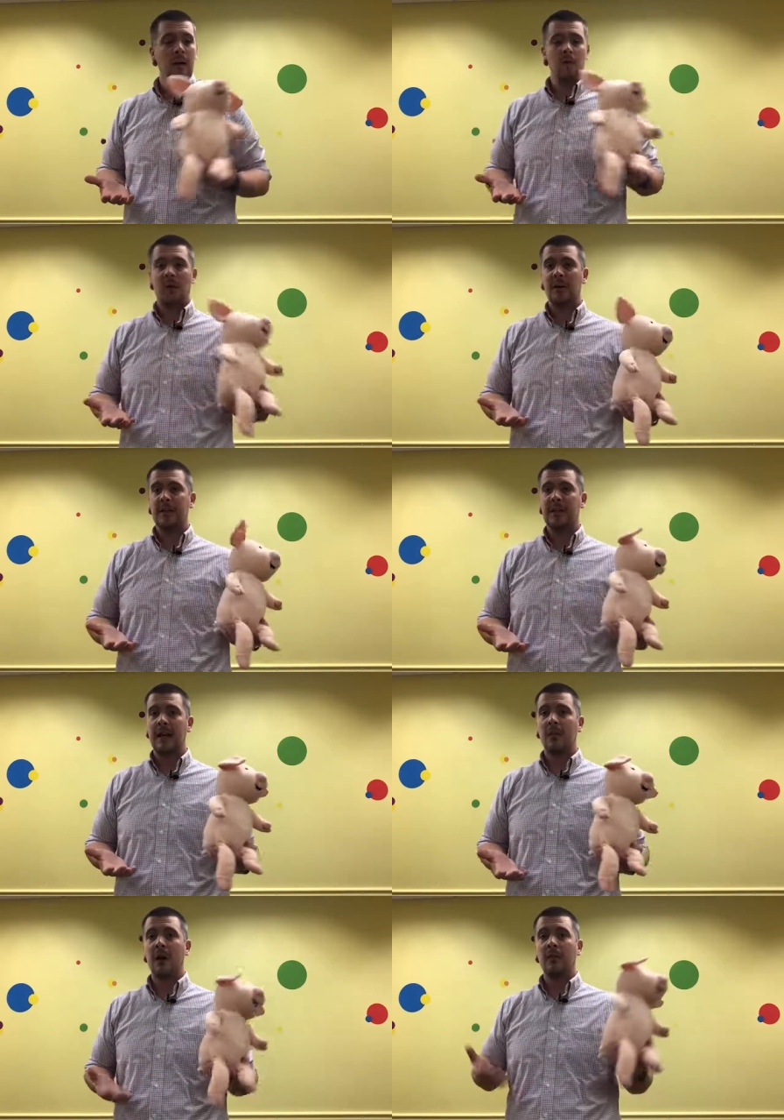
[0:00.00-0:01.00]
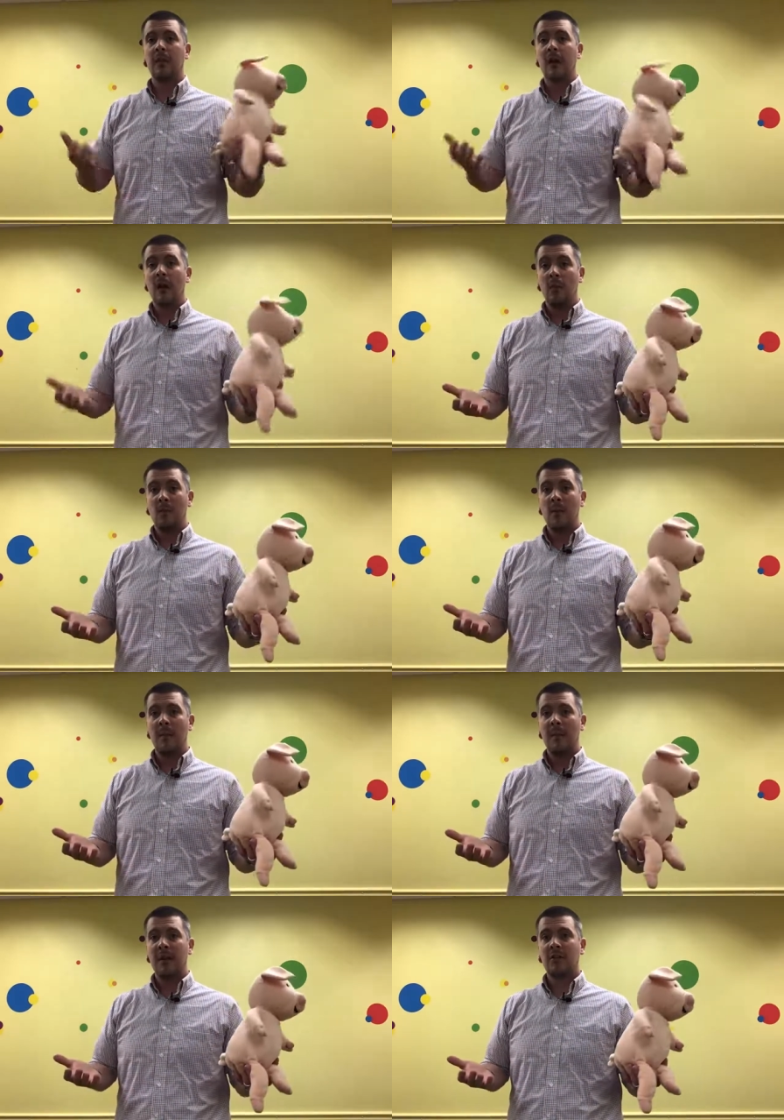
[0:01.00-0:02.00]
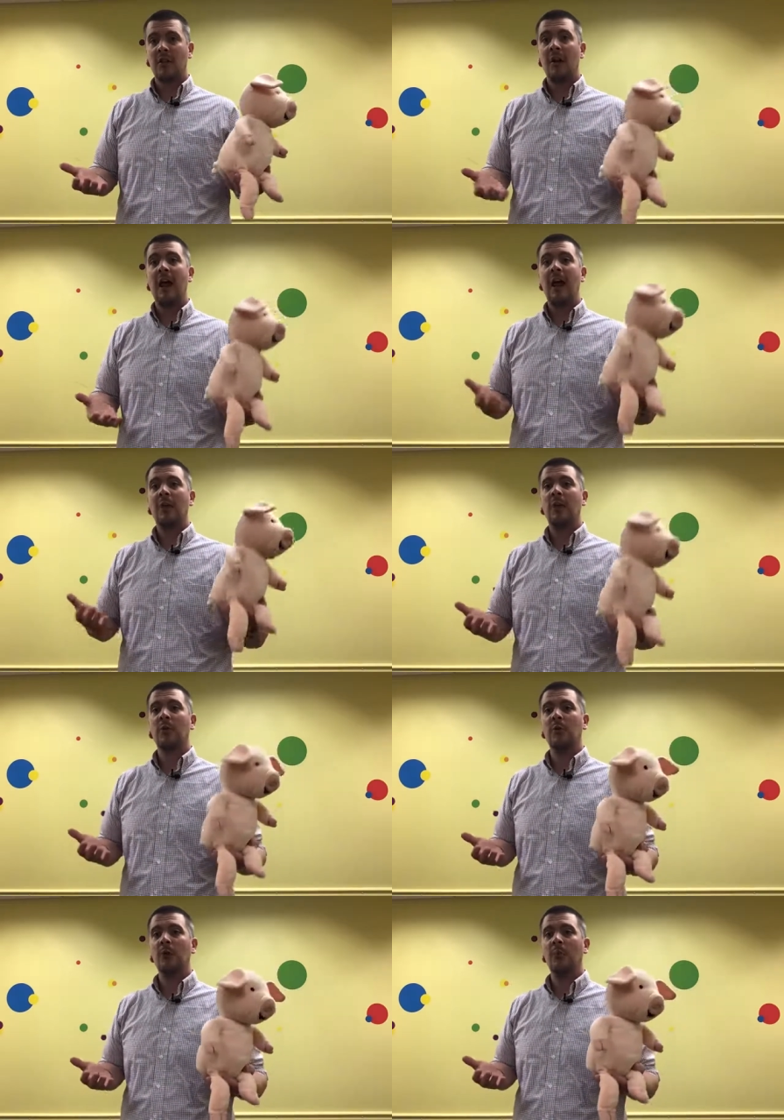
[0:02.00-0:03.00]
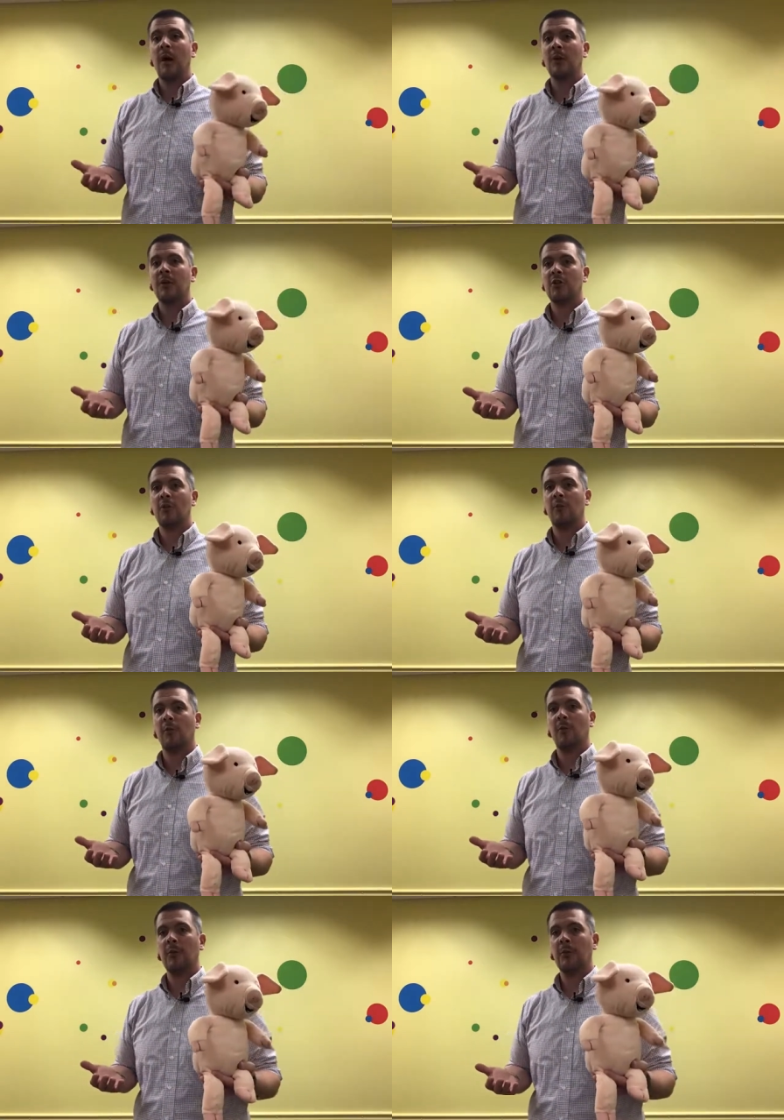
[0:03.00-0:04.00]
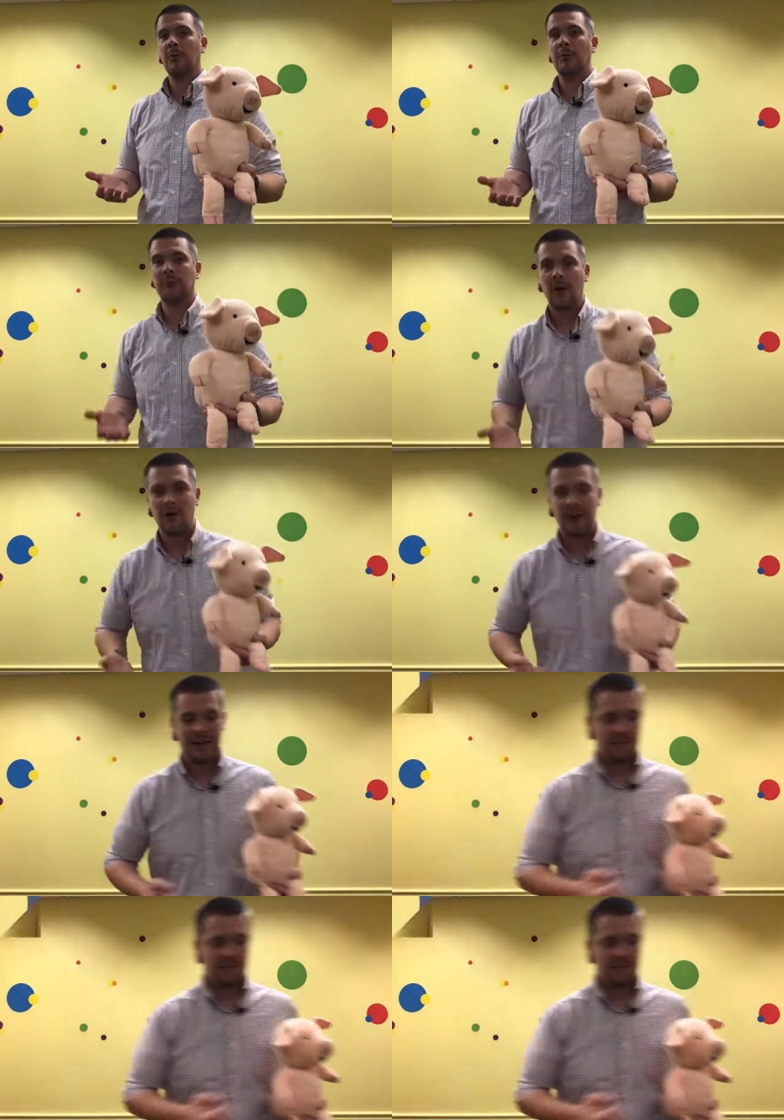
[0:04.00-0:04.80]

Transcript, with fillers: So I'm going to step off, put my mask on, and then we'll do a puppet show for you. All right.